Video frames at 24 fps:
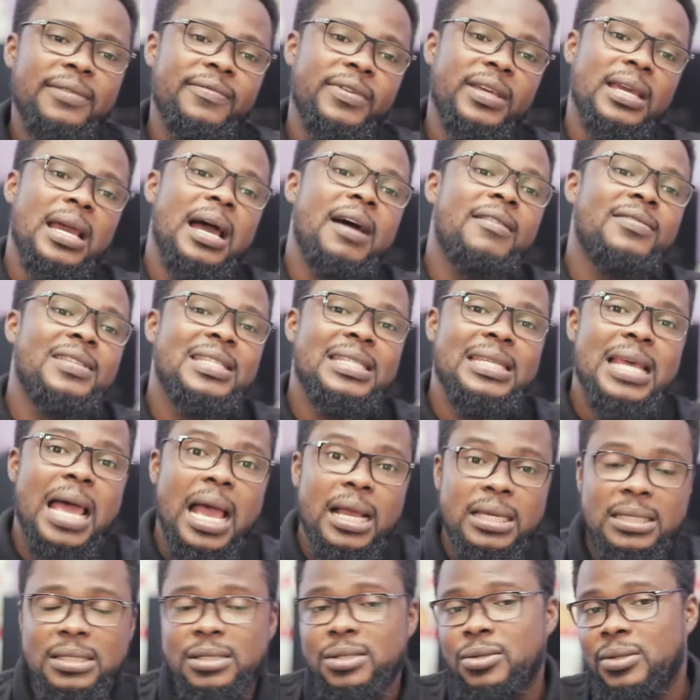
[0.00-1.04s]
He may have
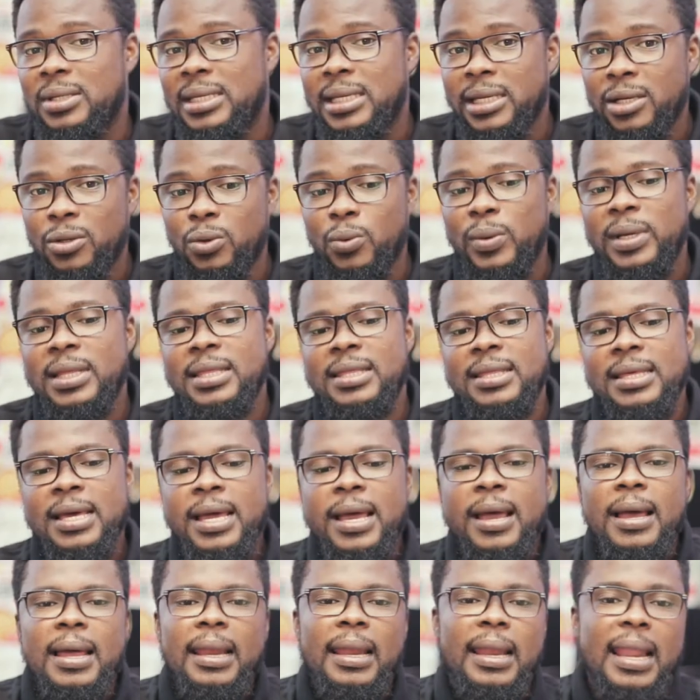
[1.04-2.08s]
Saxe to deal with.
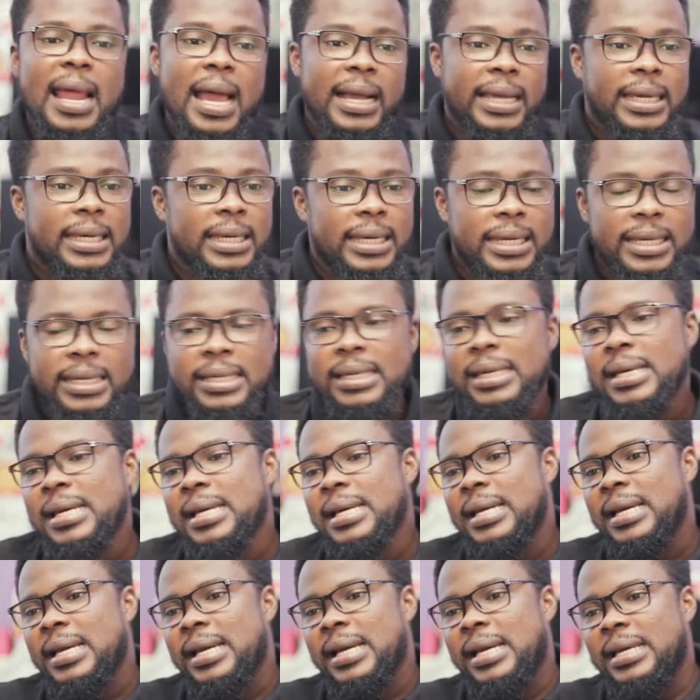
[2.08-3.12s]
Luckily,
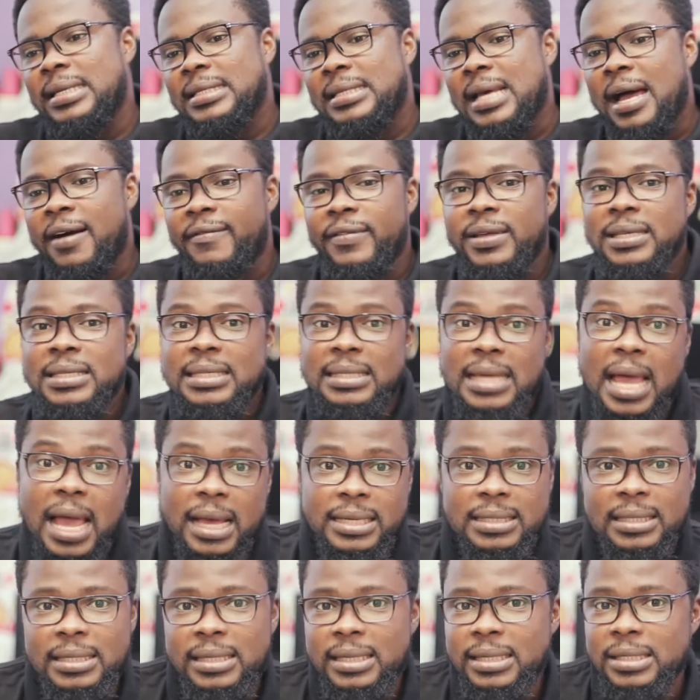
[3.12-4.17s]
he's having
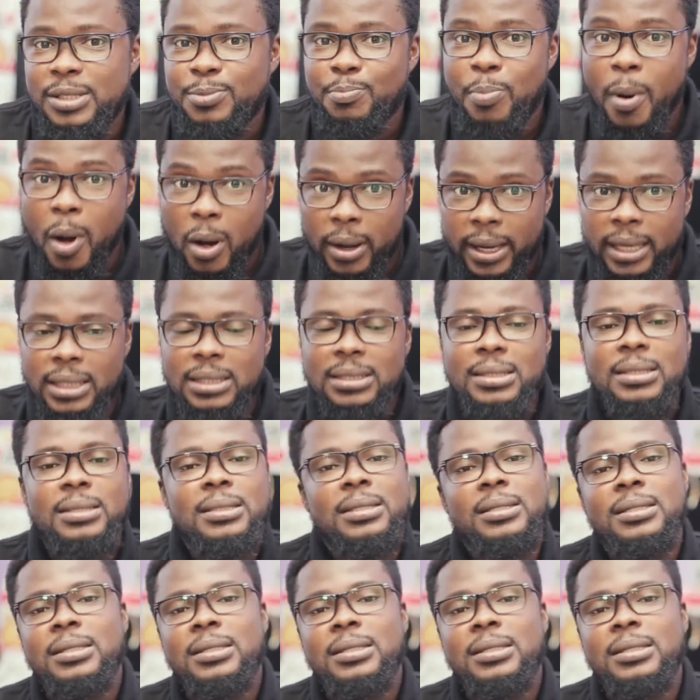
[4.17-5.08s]
Saxe in his pocket,